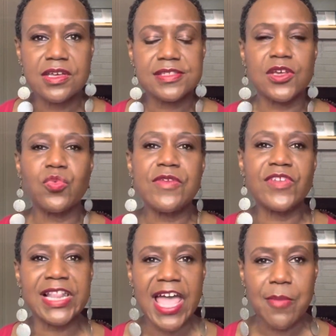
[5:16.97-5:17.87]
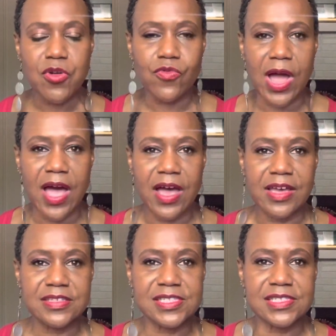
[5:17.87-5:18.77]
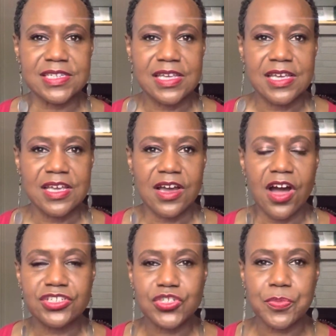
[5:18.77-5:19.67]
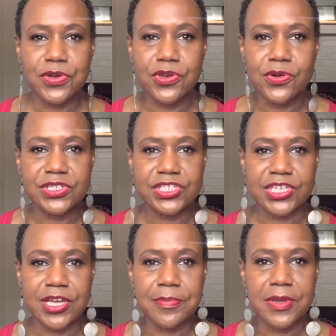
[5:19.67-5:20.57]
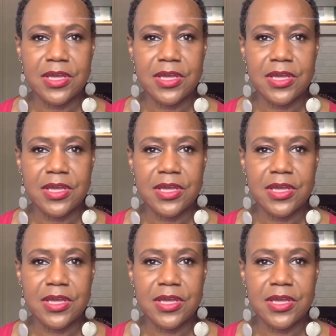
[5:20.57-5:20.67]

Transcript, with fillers: So we've glamorized entrepreneurship,